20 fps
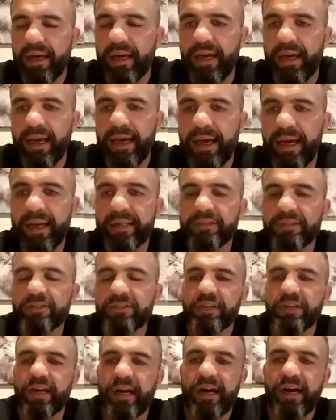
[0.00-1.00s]
And
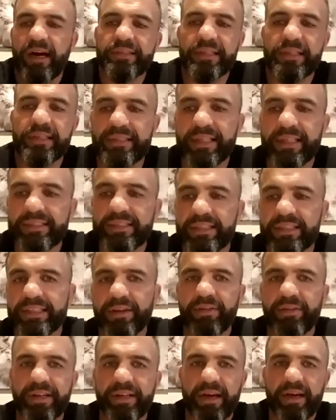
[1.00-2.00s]
I didn't
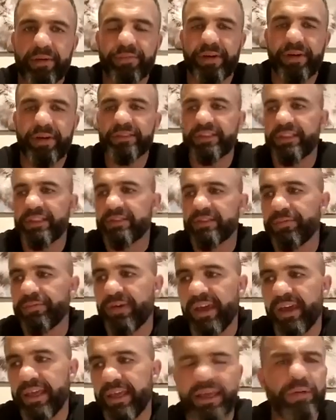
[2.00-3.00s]
necessarily have Ante as a
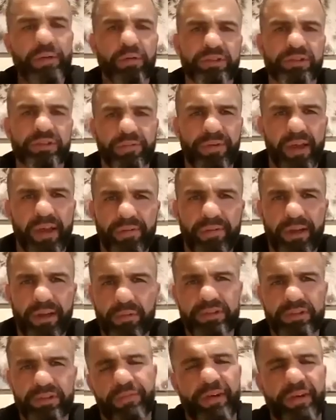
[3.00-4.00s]
favorite. Yeah, he wasn't the favorite. He
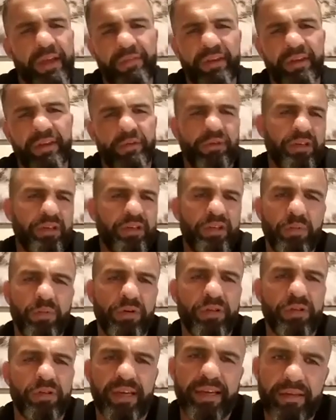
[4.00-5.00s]
wasn't the favorite. You
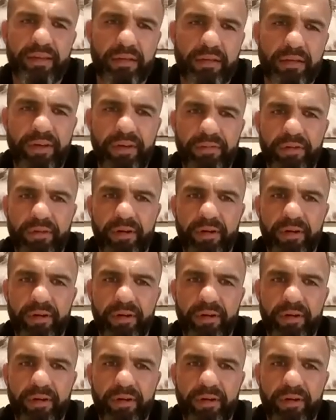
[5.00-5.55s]
wouldn't say he's the favorite.